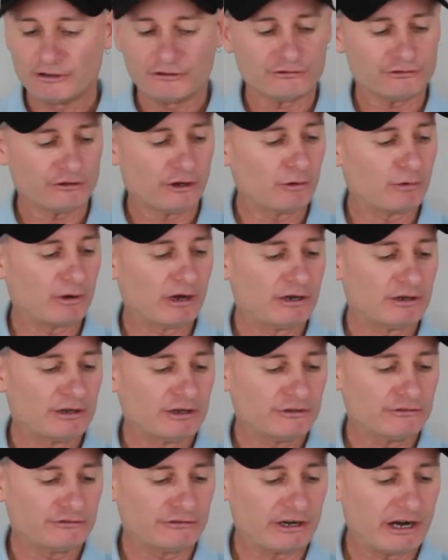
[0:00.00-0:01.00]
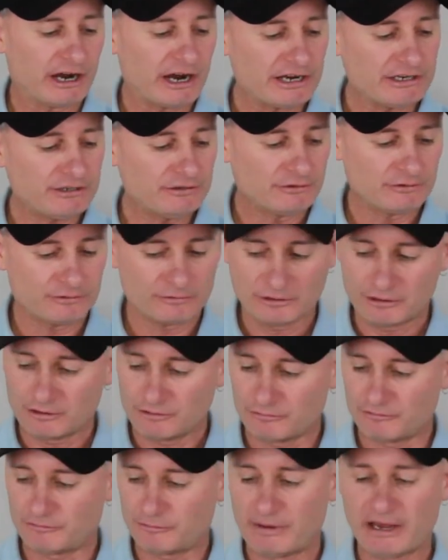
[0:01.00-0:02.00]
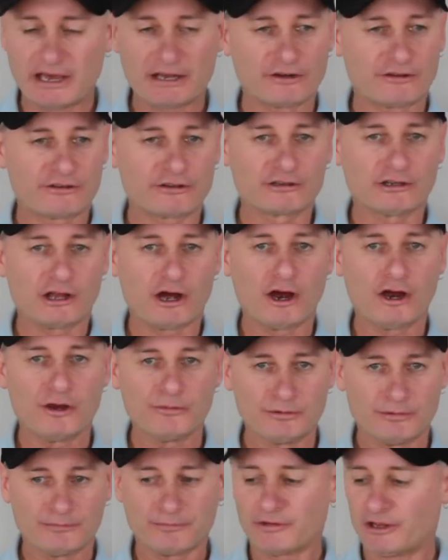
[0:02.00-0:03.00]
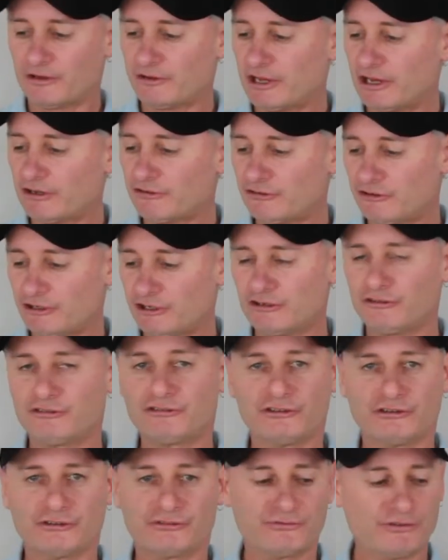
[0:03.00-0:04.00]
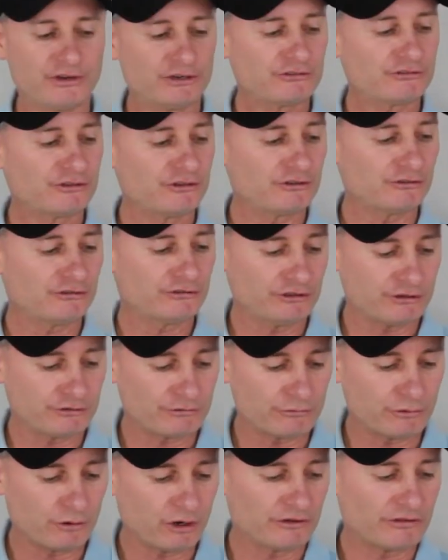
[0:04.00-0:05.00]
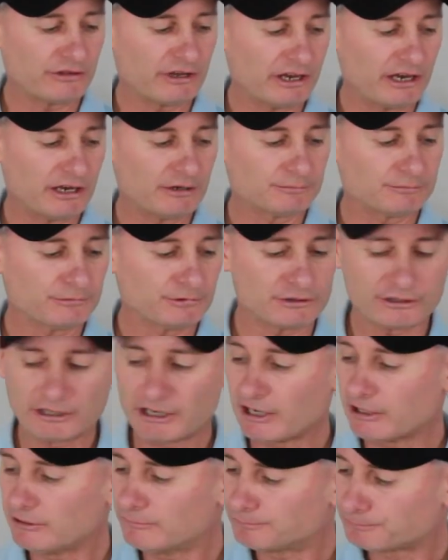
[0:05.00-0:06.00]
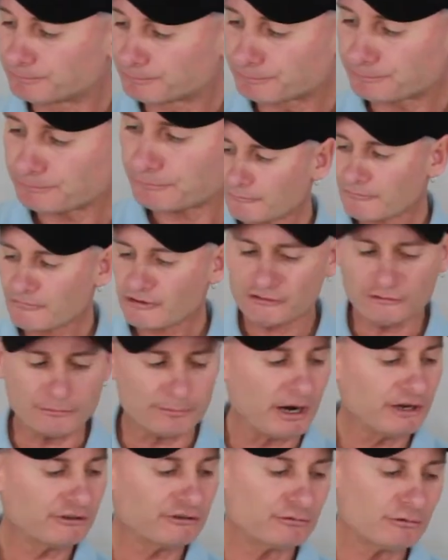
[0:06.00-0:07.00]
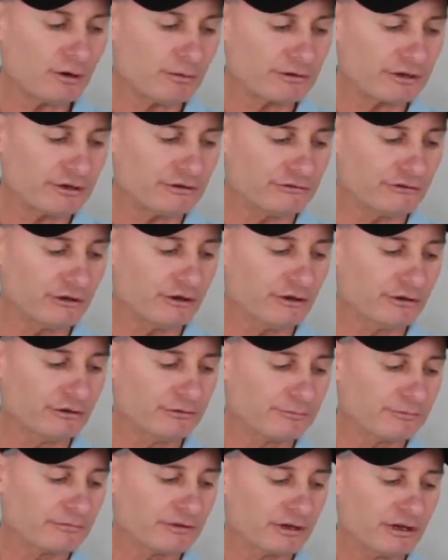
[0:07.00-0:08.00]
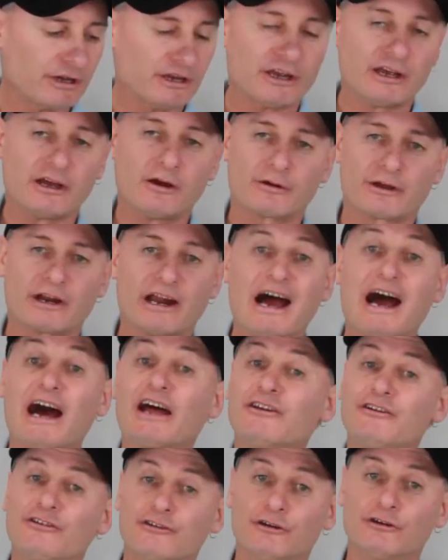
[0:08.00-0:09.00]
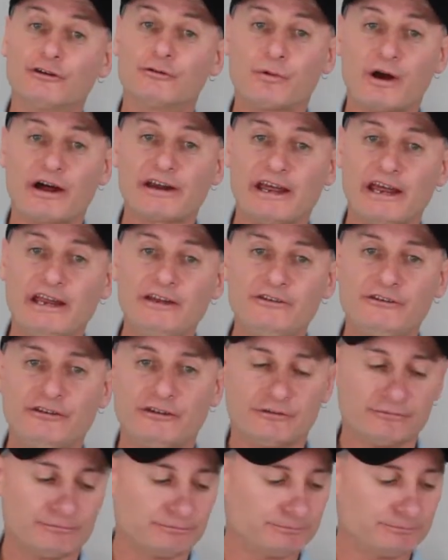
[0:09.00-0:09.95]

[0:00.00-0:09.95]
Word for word: So uh, today, we've mounted the globe, and there she is, she's fixed and it's sitting right there, okay? So basically what we're going to do, we're going to undo one end,